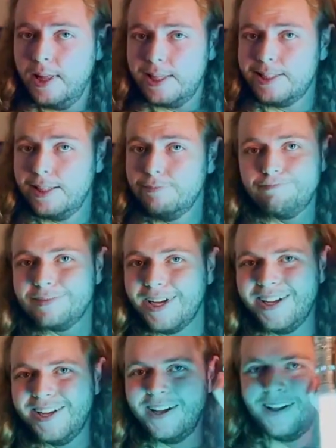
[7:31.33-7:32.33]
that's it.
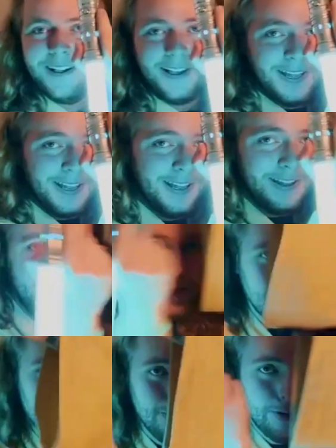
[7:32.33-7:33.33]

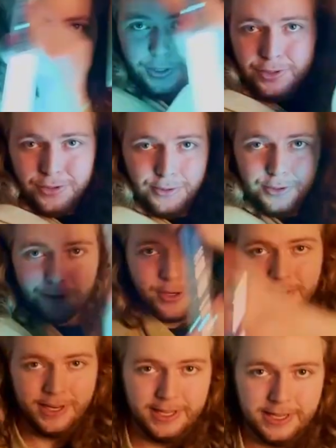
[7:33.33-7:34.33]
Shoulder, shoulder,
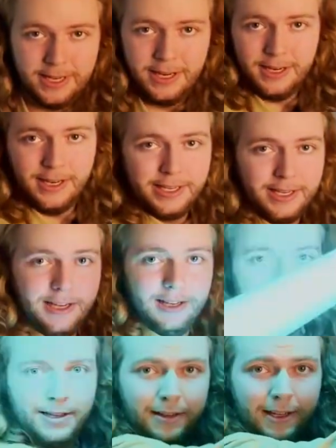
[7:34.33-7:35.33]
leg, leg,
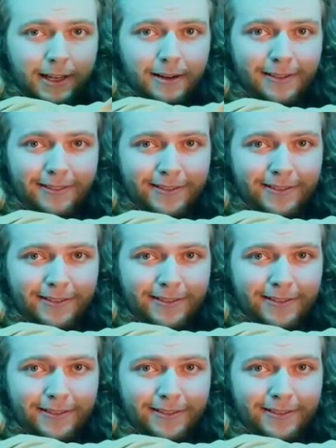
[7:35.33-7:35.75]
head.